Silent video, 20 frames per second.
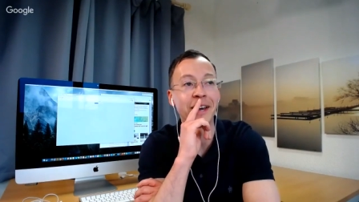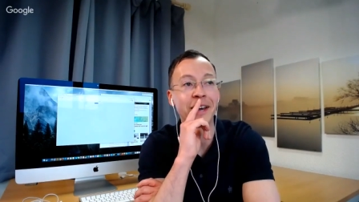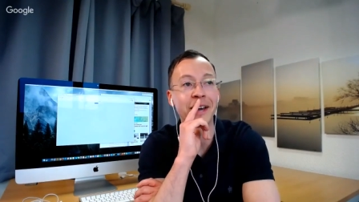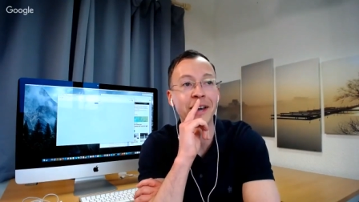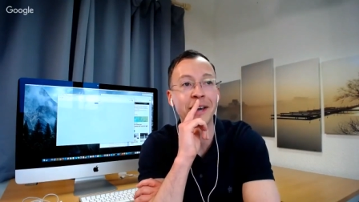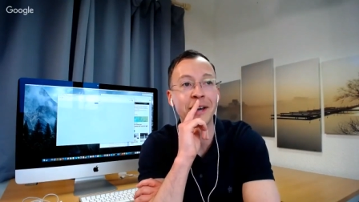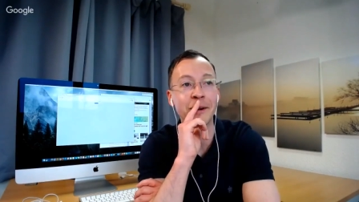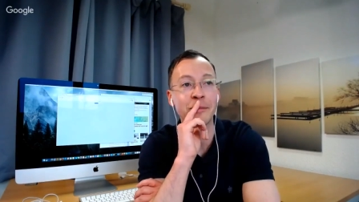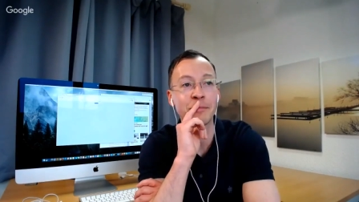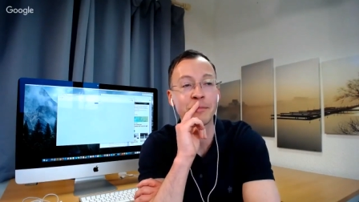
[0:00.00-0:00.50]

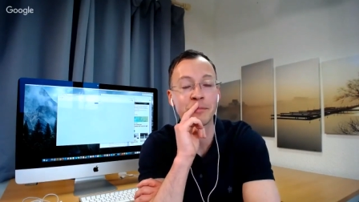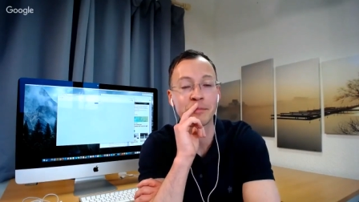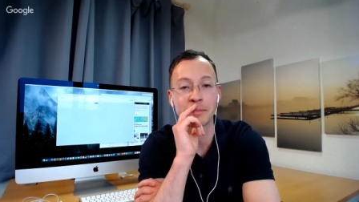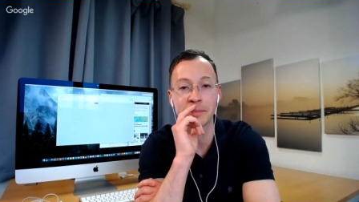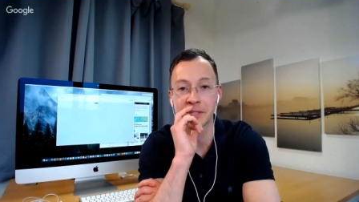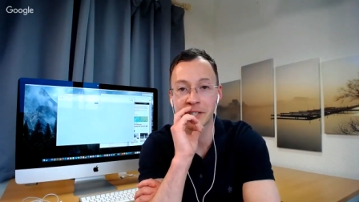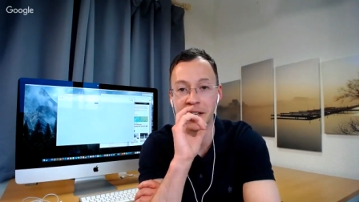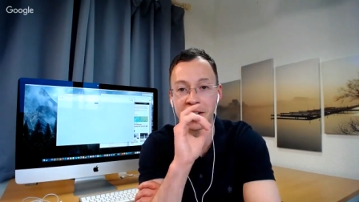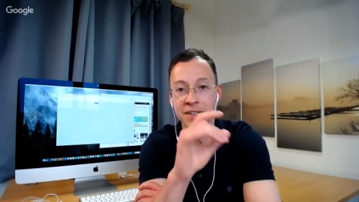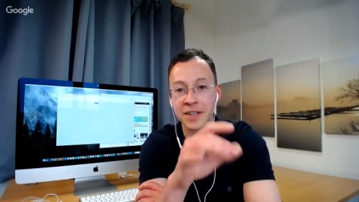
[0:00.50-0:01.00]
um,
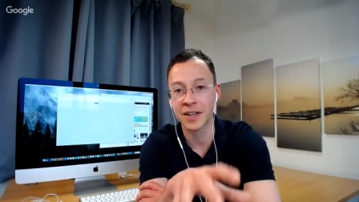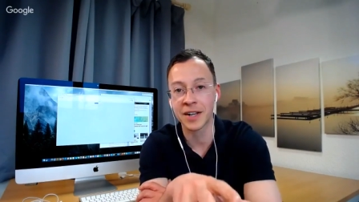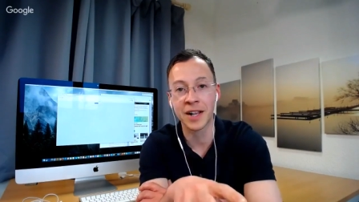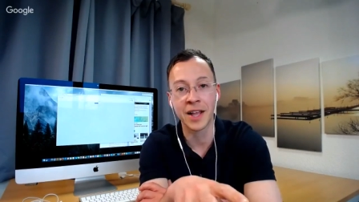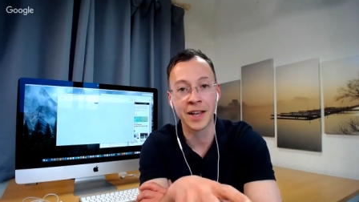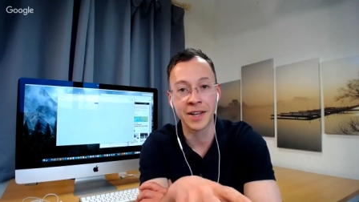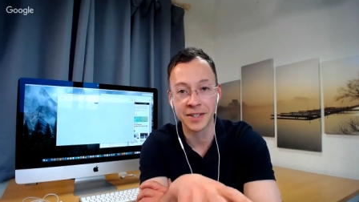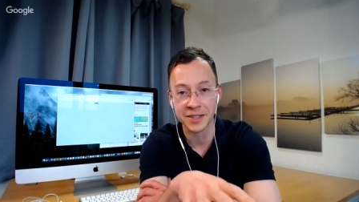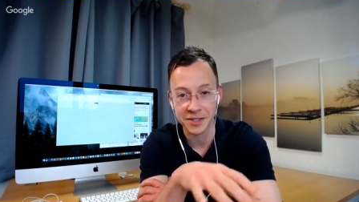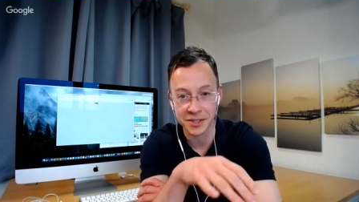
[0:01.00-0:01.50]
send a
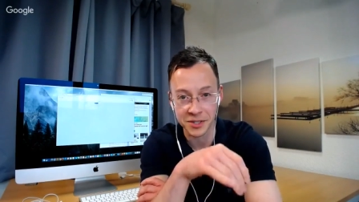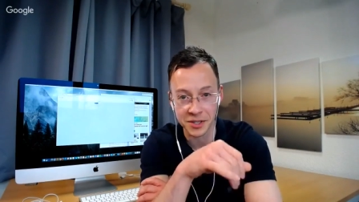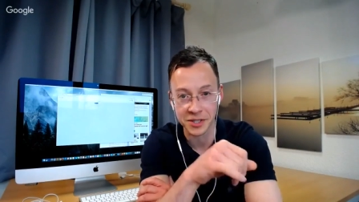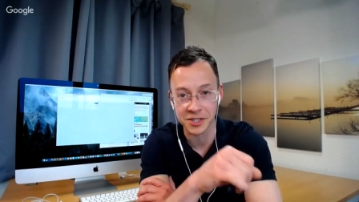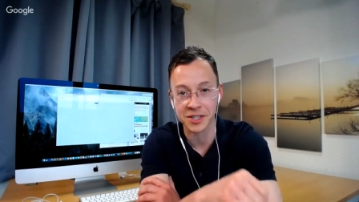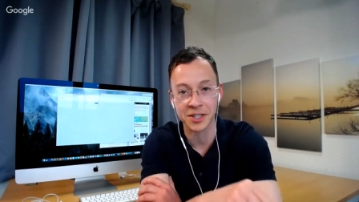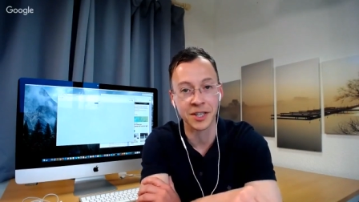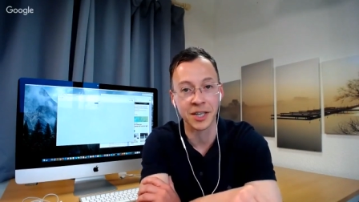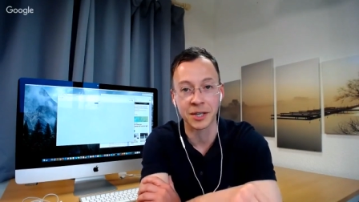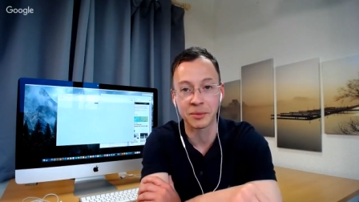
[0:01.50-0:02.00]
client to
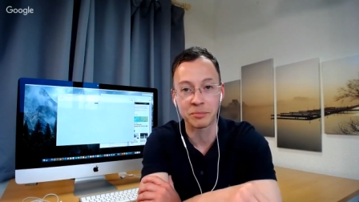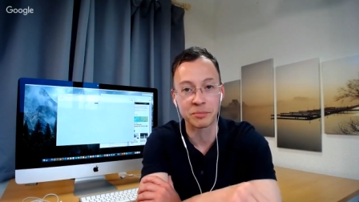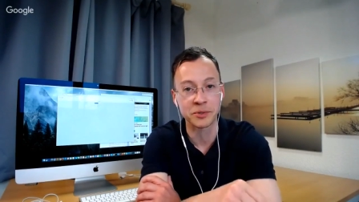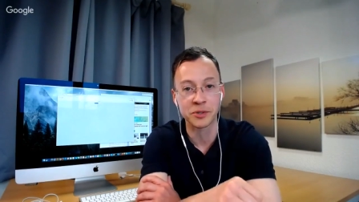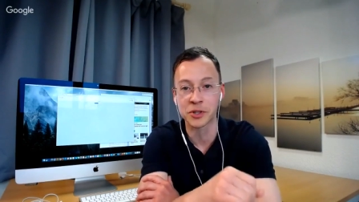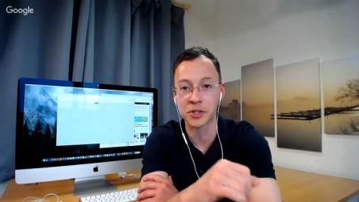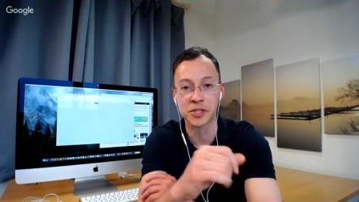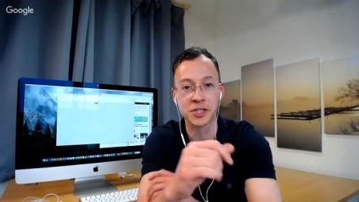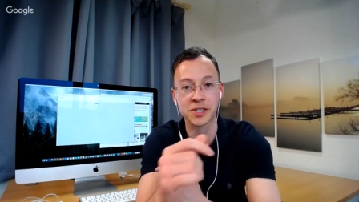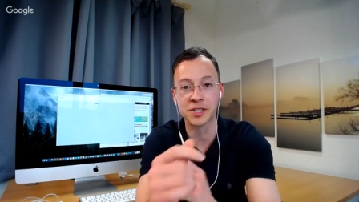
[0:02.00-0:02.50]
sleep,
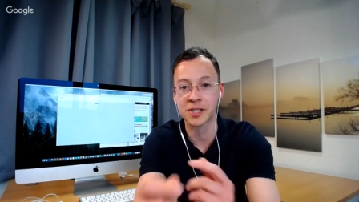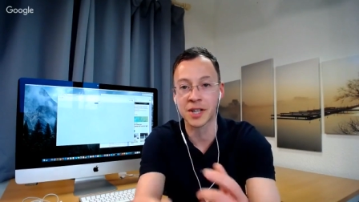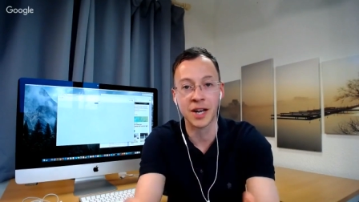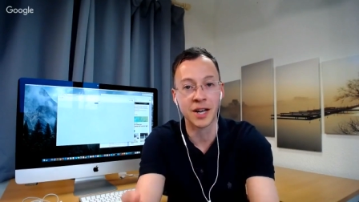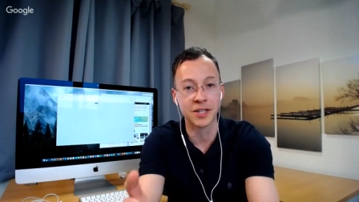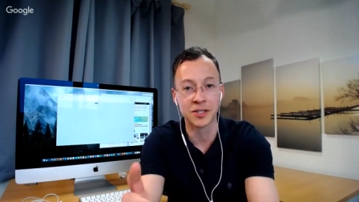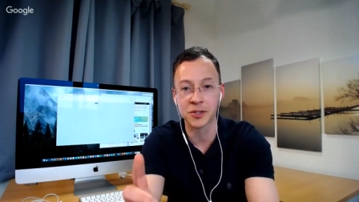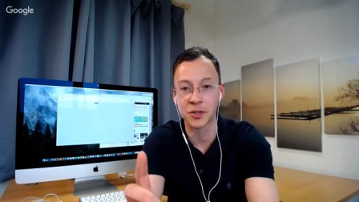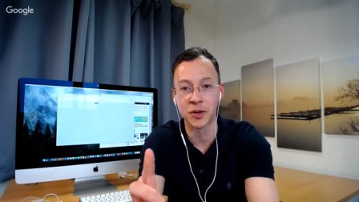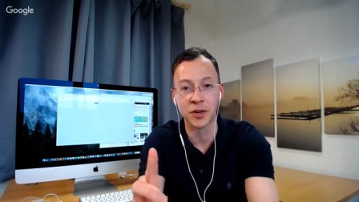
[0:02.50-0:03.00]
just
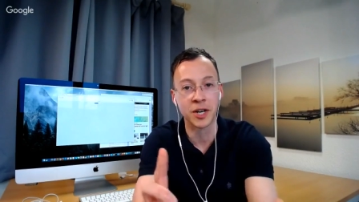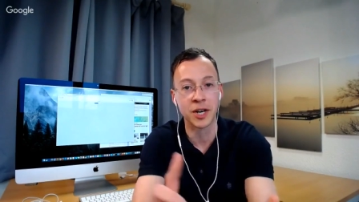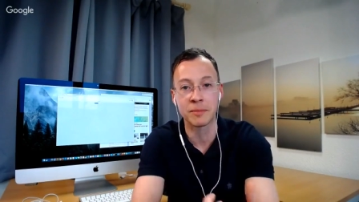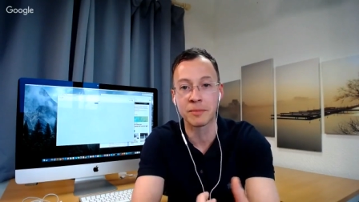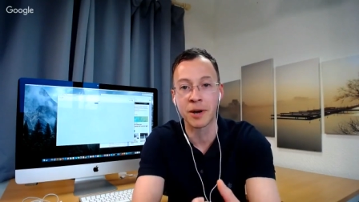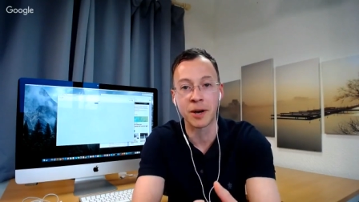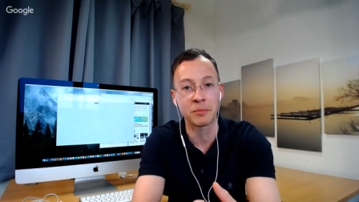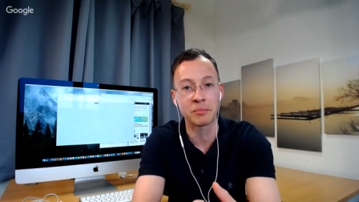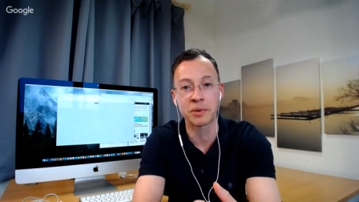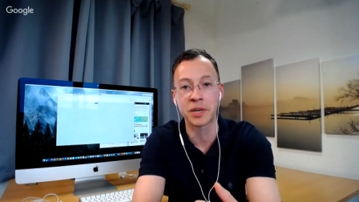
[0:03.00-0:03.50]
start talking
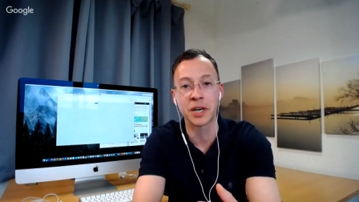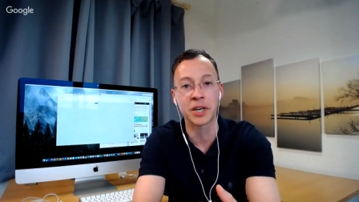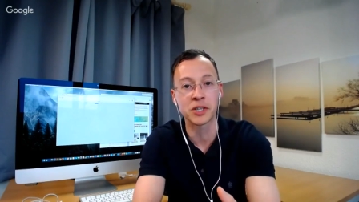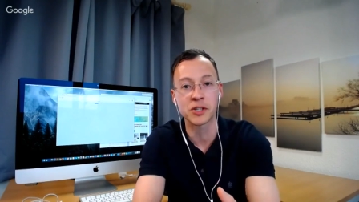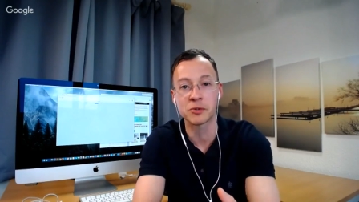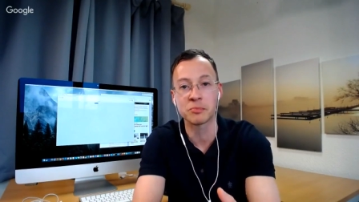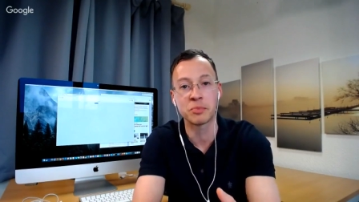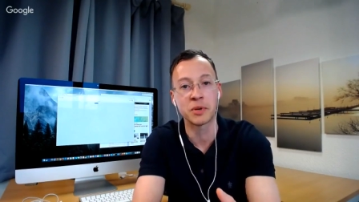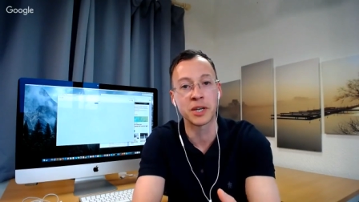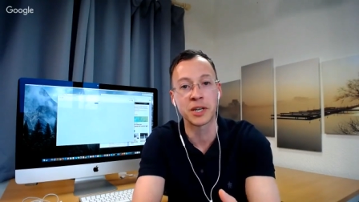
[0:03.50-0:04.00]
about
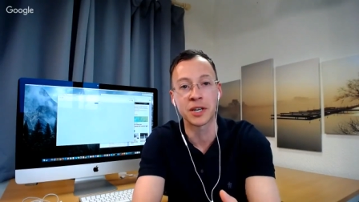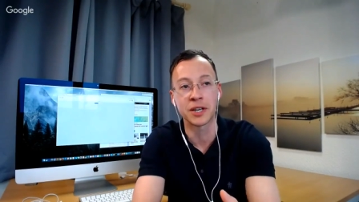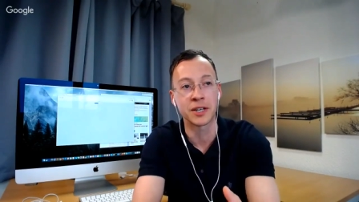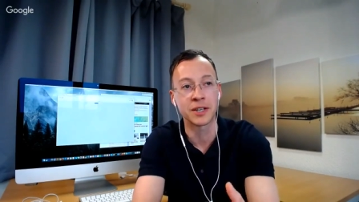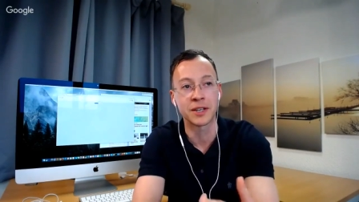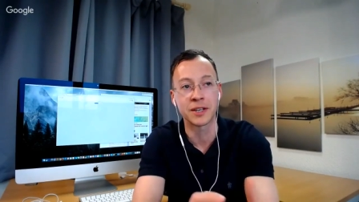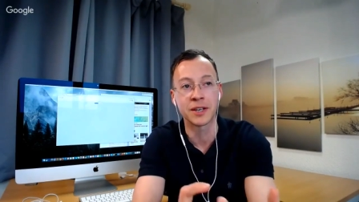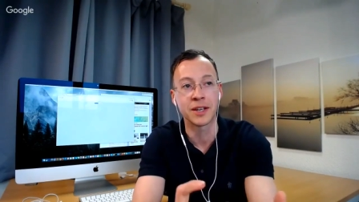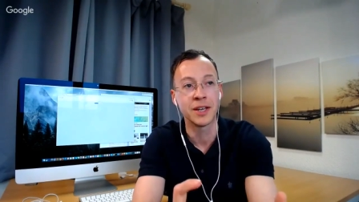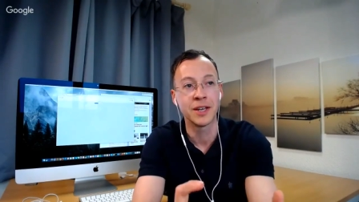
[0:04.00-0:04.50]
PHP
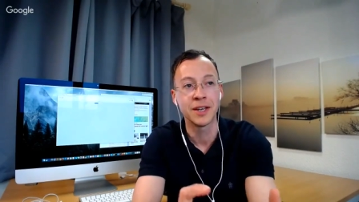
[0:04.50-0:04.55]
and